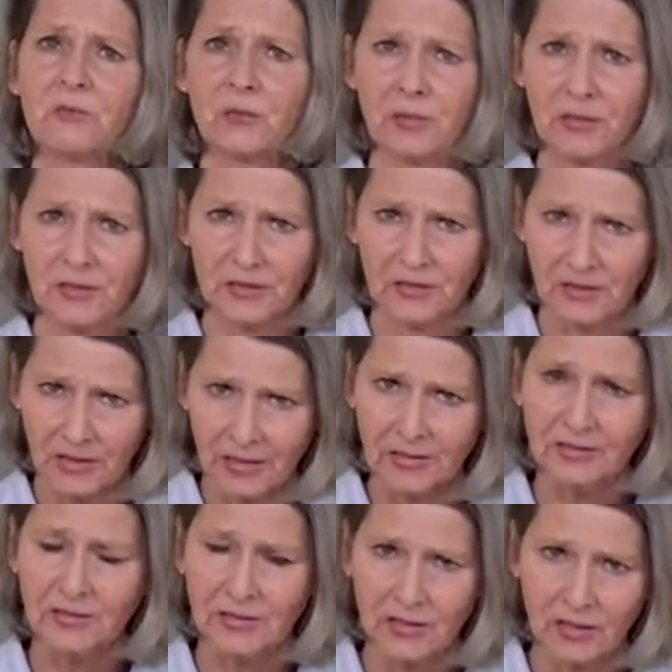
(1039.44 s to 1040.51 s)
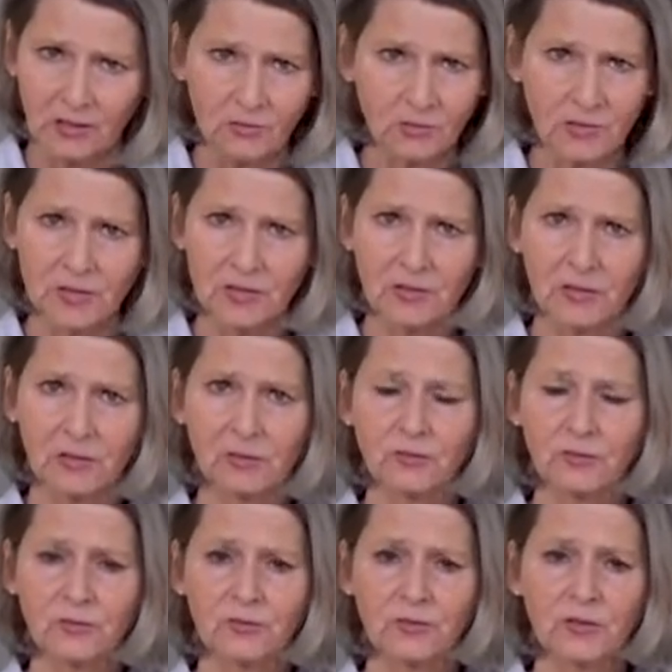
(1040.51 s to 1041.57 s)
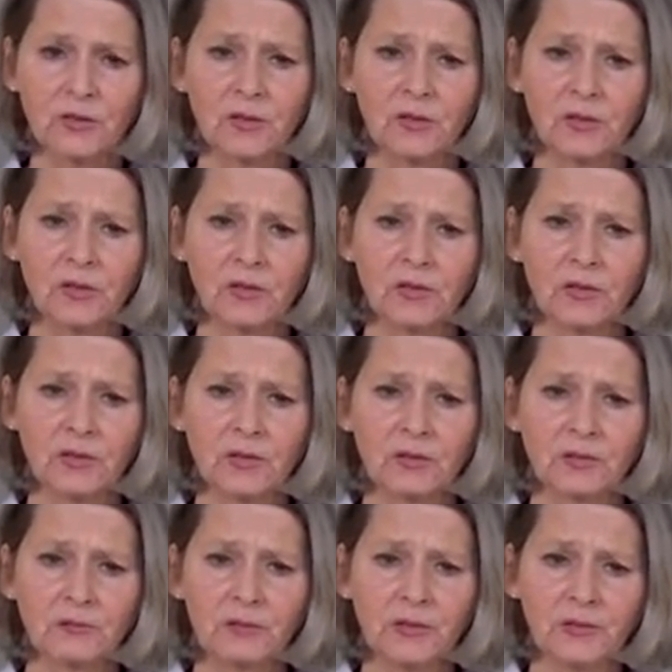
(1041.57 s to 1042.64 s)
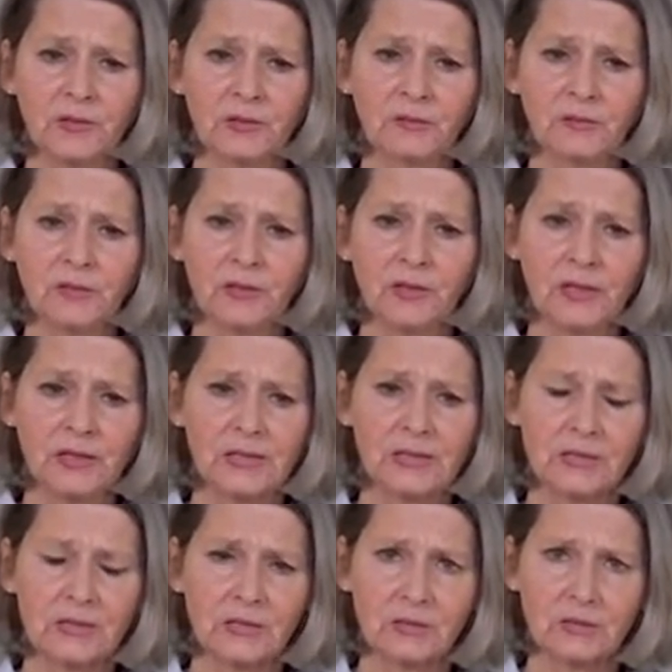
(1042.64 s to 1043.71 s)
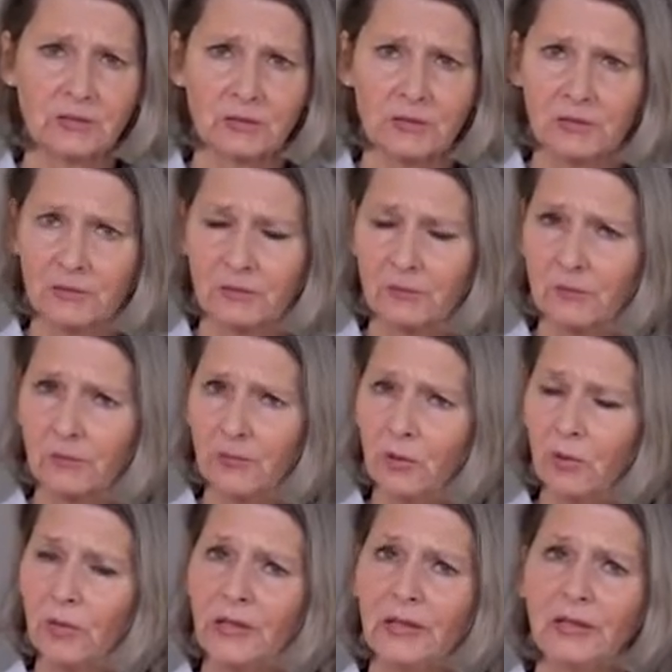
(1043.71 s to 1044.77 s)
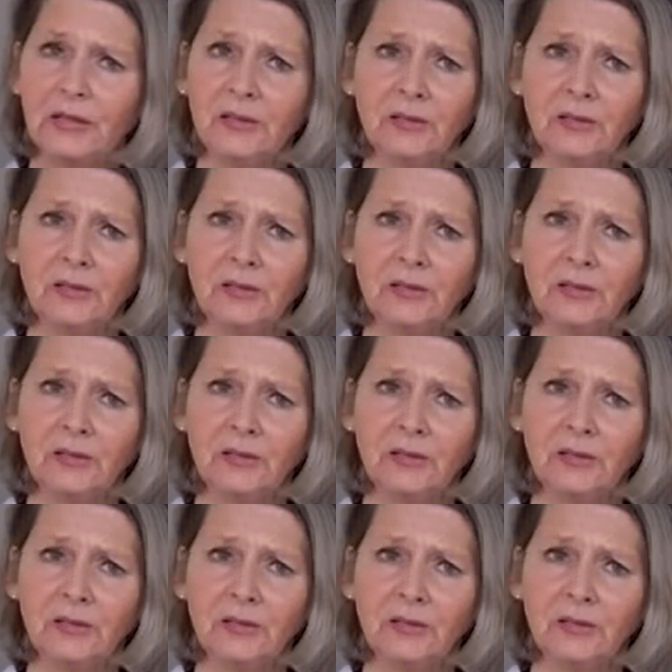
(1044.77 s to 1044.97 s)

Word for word: that's where the diagnosis begins. And of course, as colleagues who are specialised,